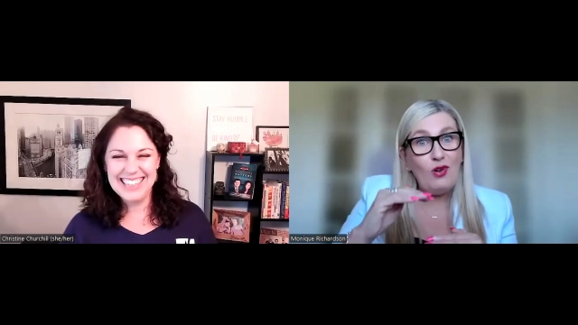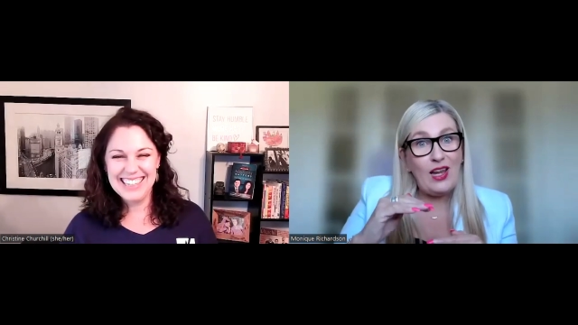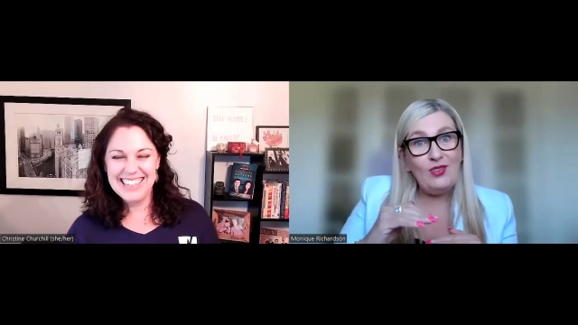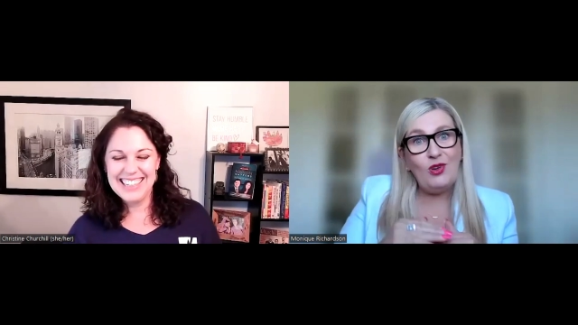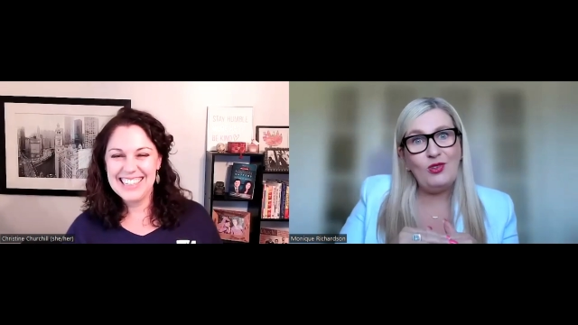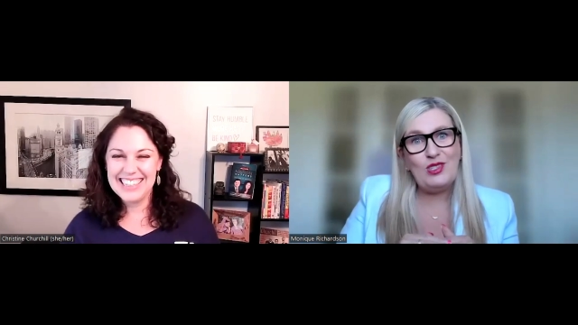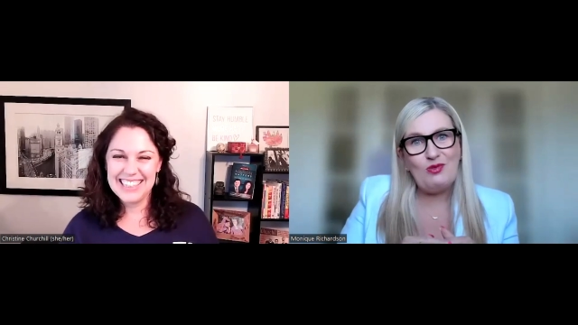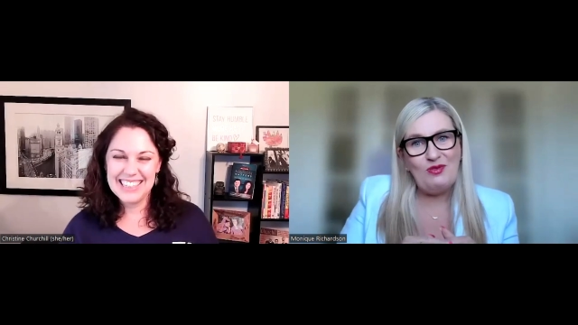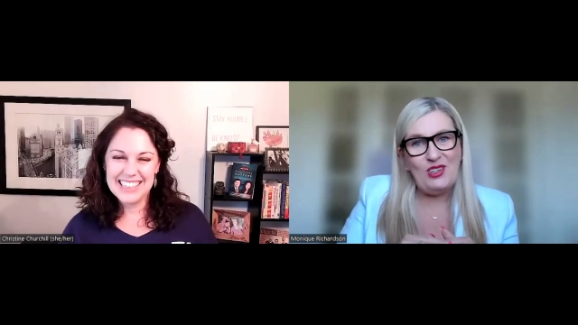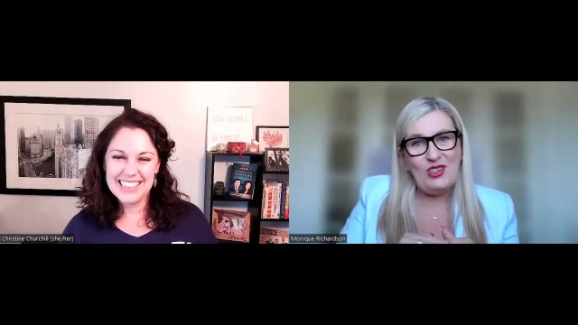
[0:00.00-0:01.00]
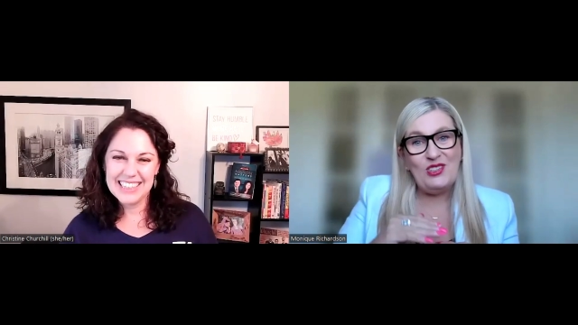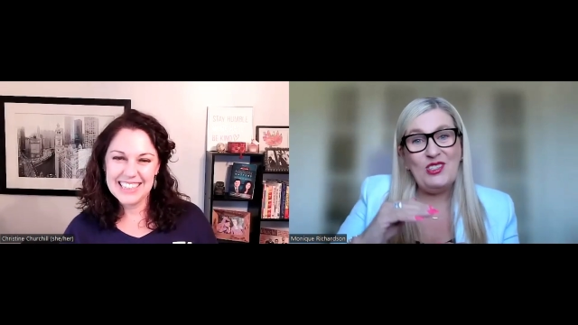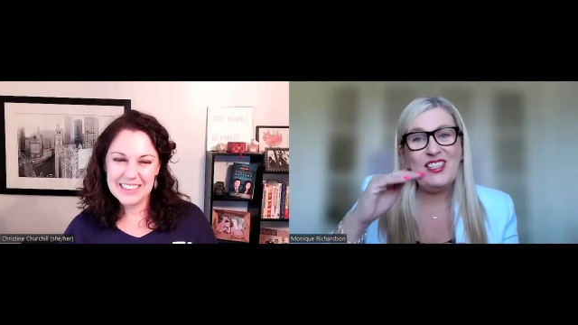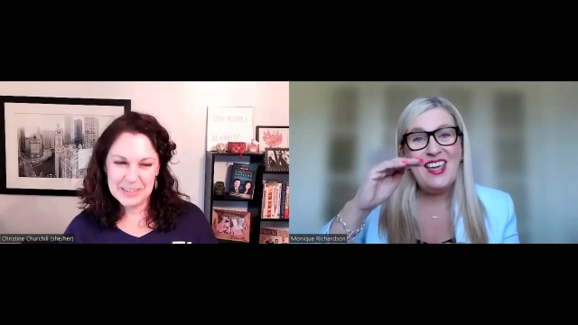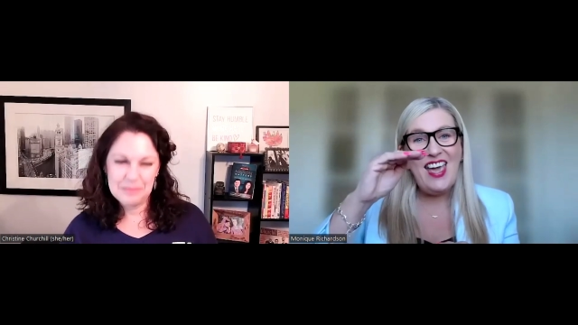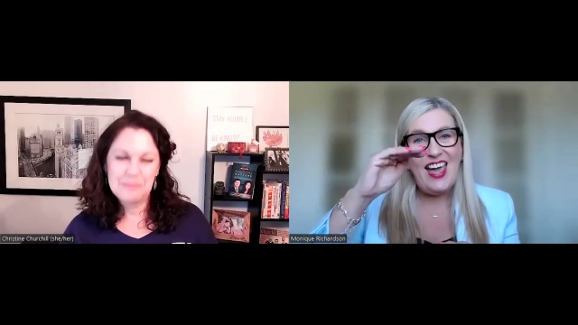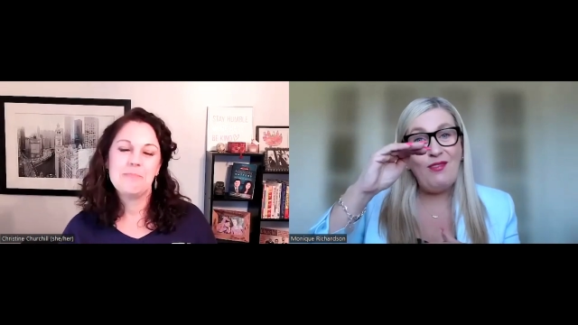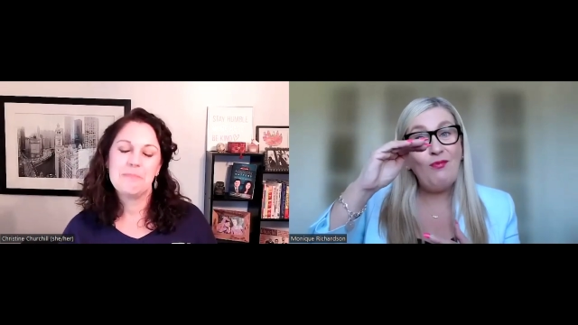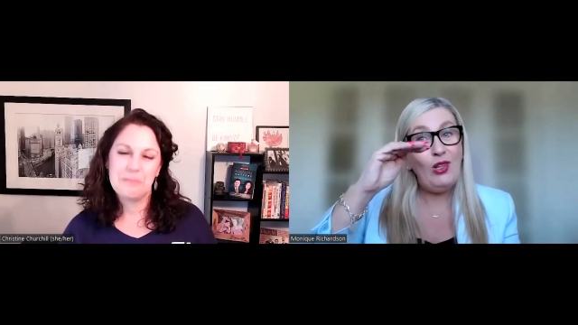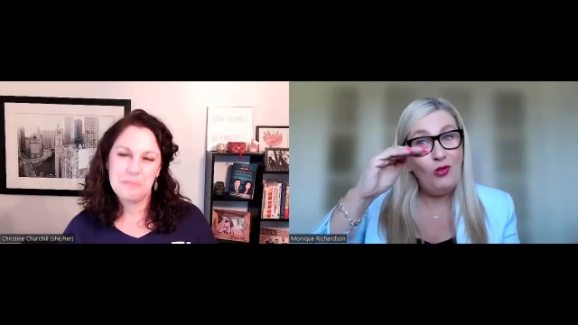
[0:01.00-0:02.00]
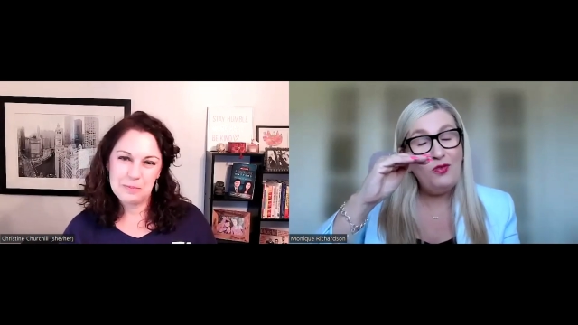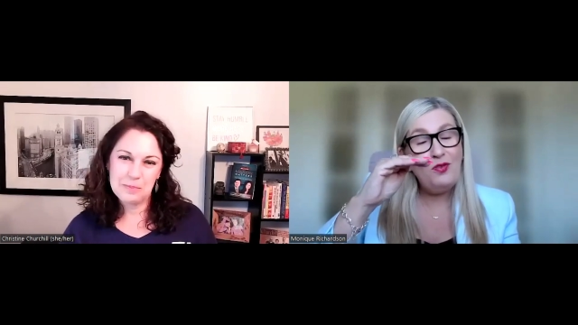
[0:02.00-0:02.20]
Speaker 1: read those reviews and we look